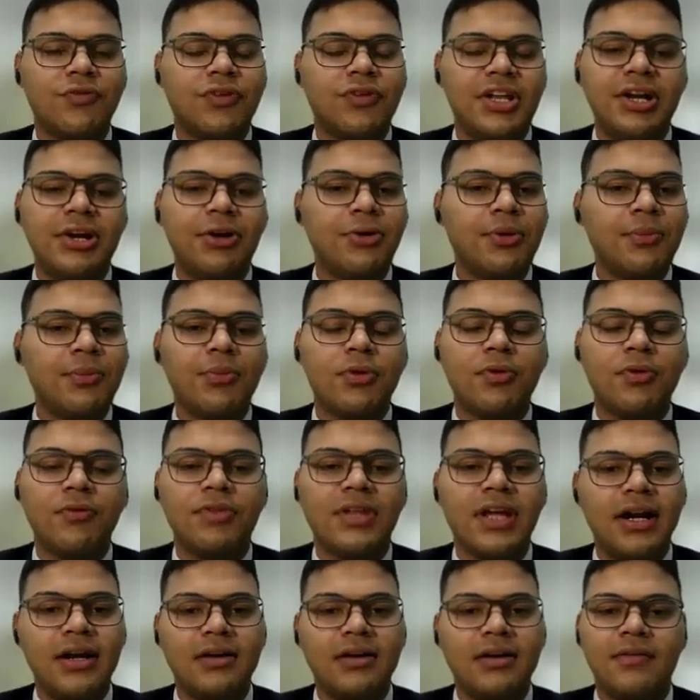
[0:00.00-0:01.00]
So we need to
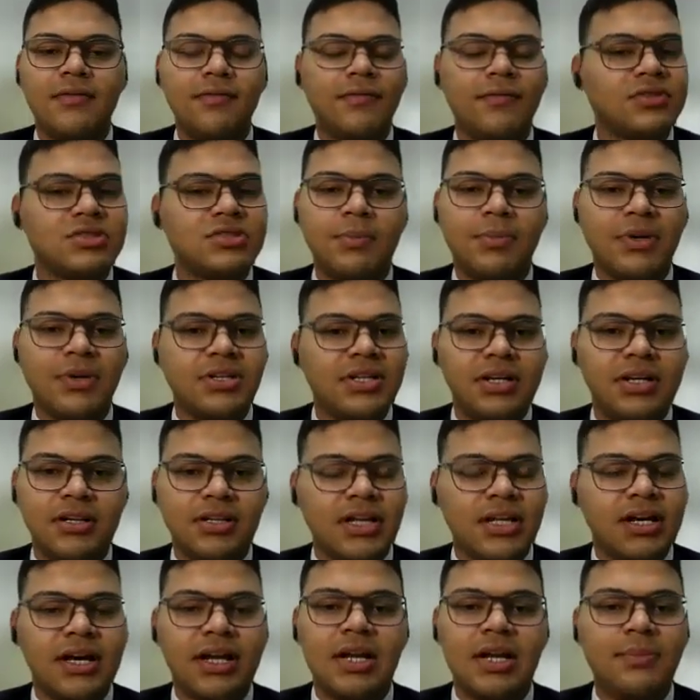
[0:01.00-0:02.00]
improve that.
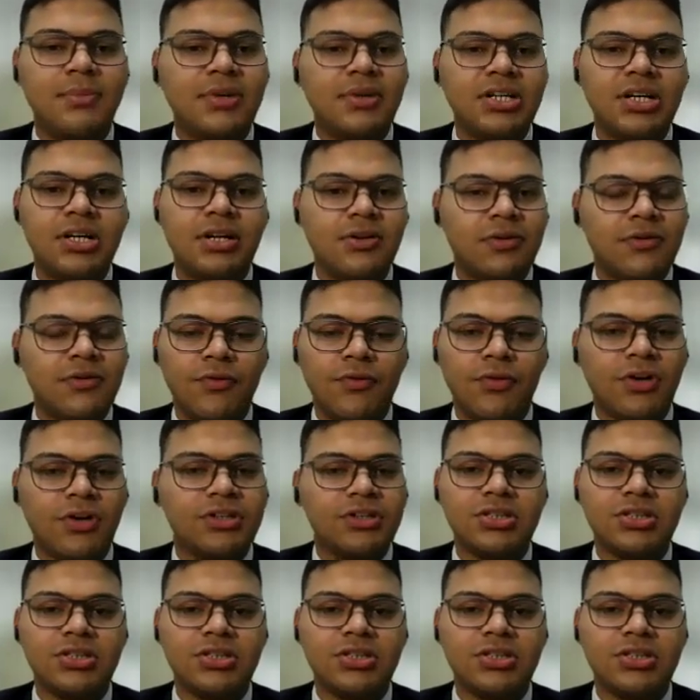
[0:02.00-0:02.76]
The current budget